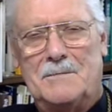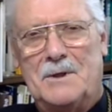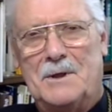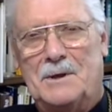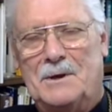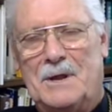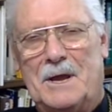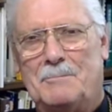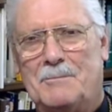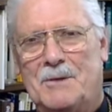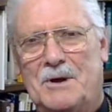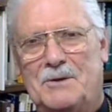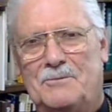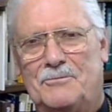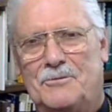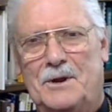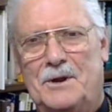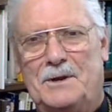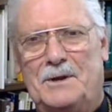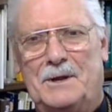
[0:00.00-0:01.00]
Like my
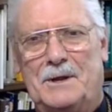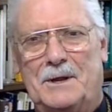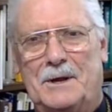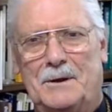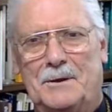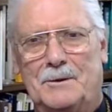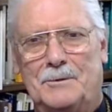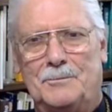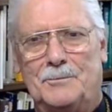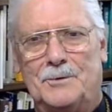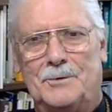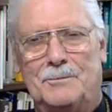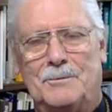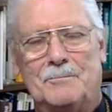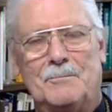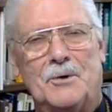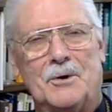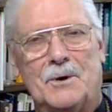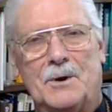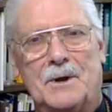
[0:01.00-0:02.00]
friend Alan would
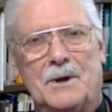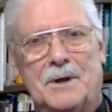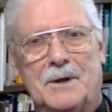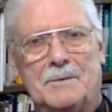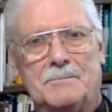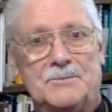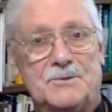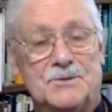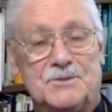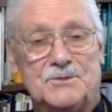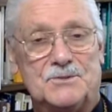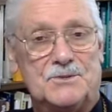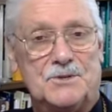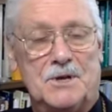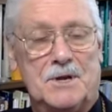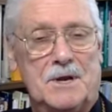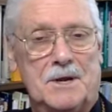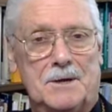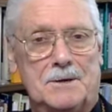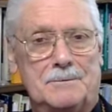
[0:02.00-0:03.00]
remark, I'm just
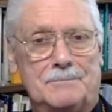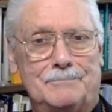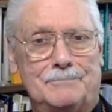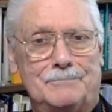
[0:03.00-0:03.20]
saying.